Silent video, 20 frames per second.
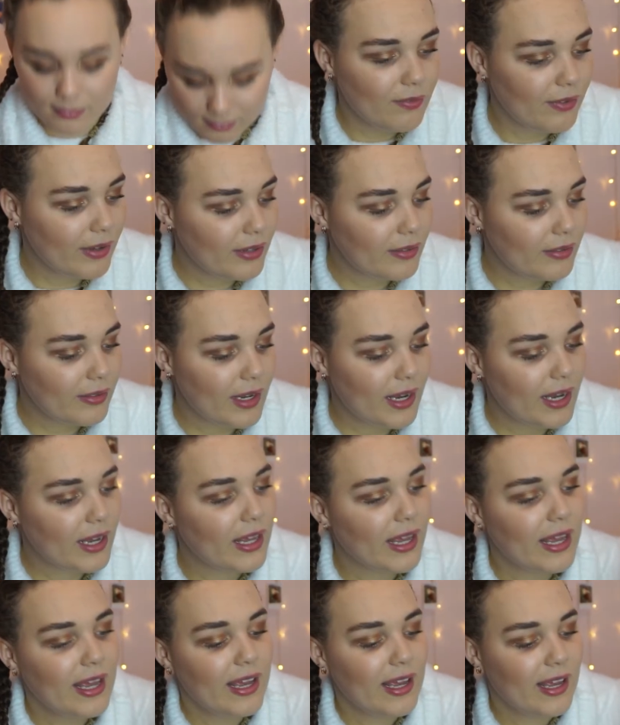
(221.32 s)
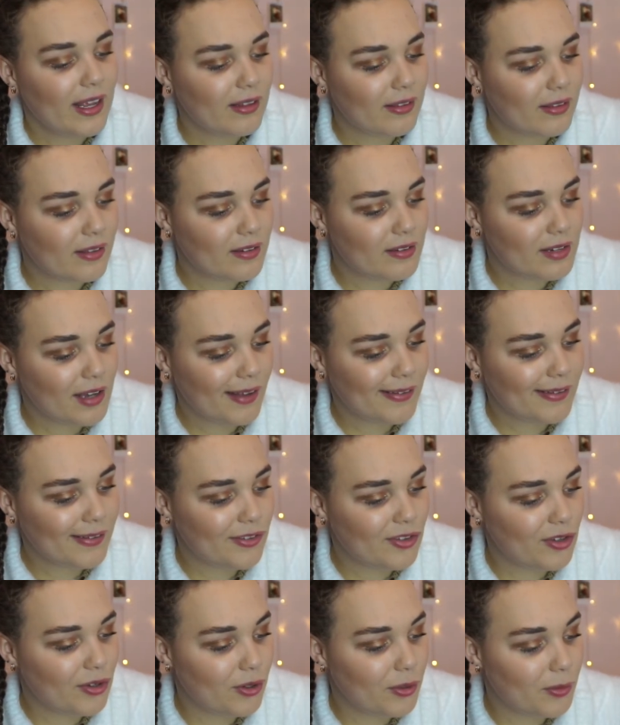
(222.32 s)
First thing is the
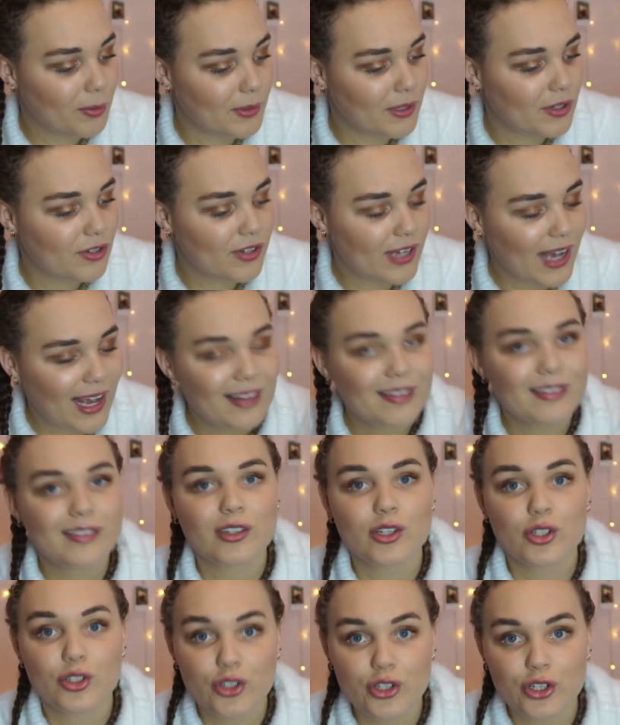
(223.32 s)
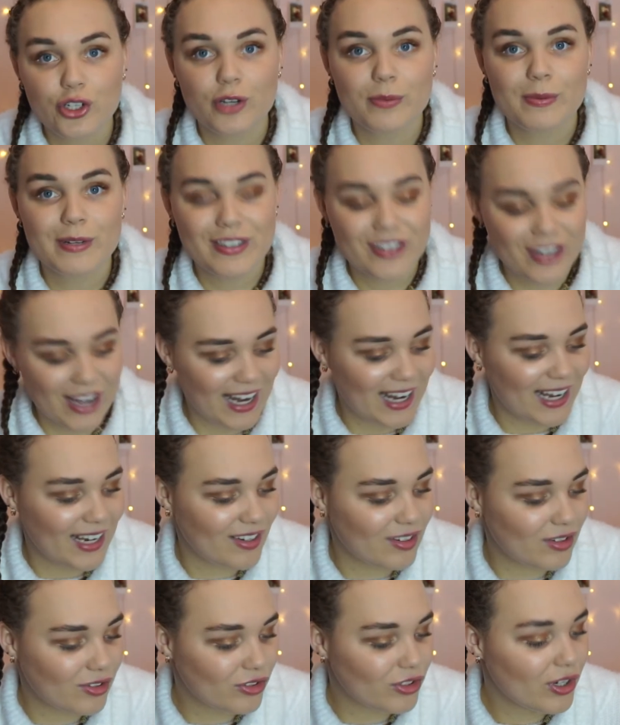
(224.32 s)
test tube
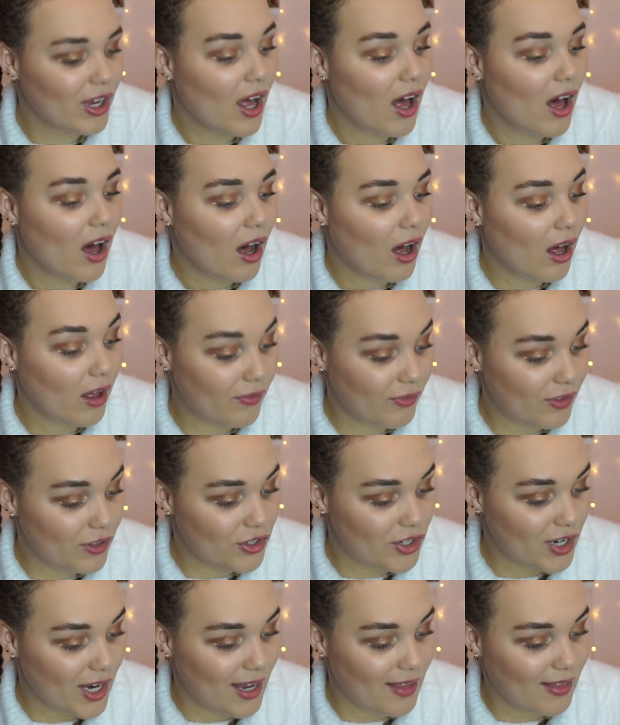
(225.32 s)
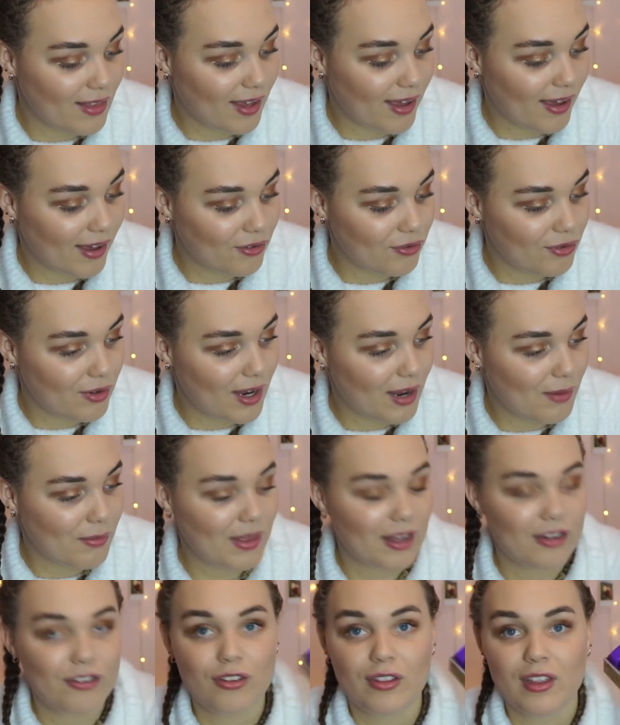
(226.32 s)
challenge. Off the chain, the category game with
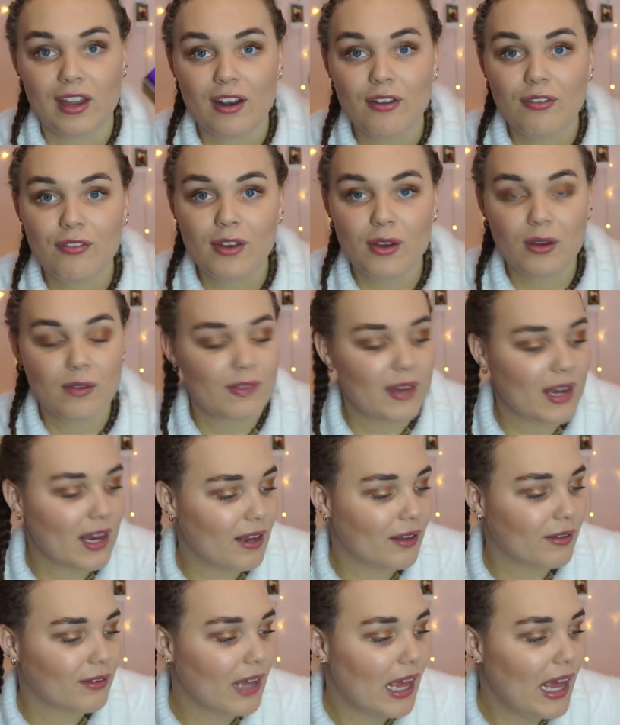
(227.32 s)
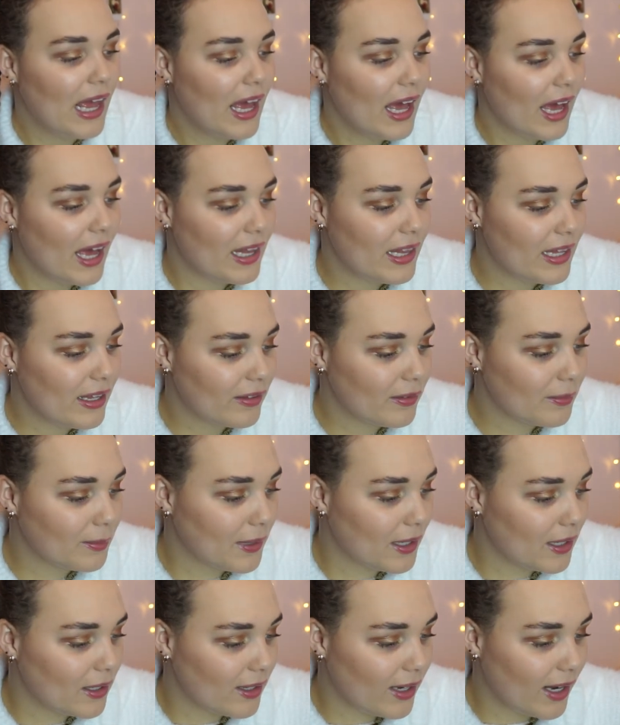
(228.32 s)
Ashley. They had a few of these, and this
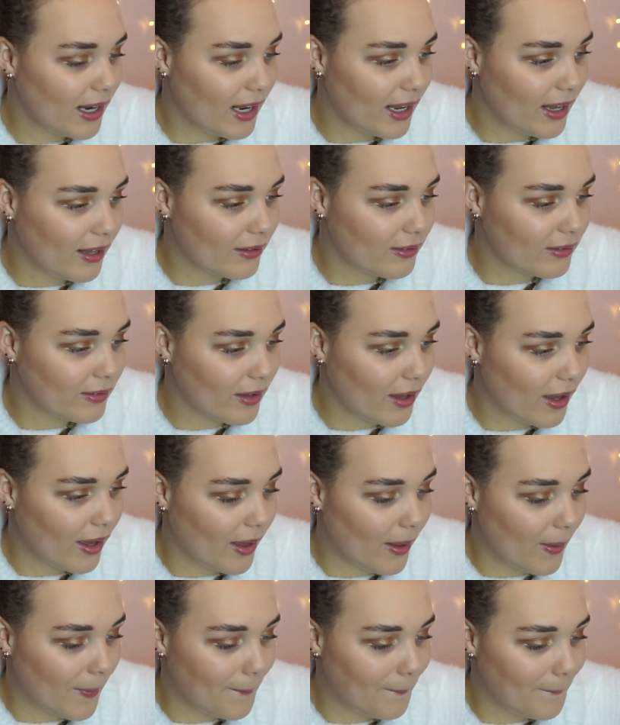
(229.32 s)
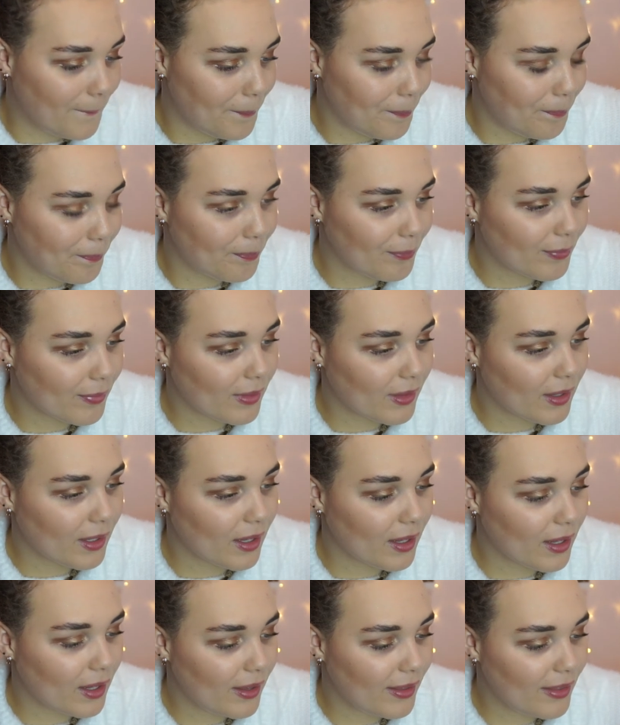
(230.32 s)
one is, they're
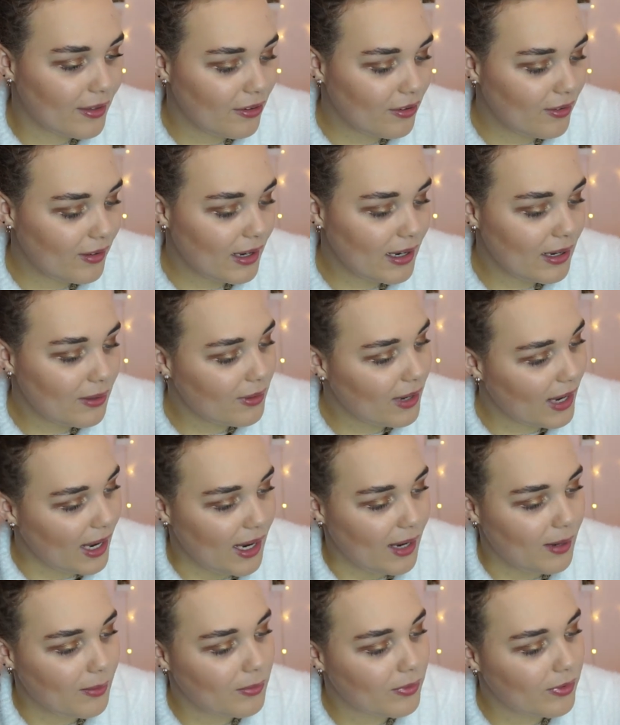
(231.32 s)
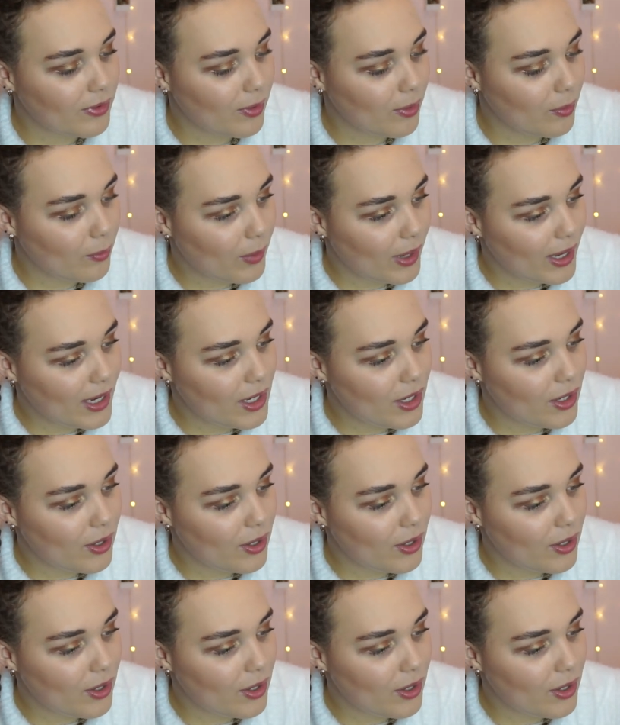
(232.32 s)
just like little games where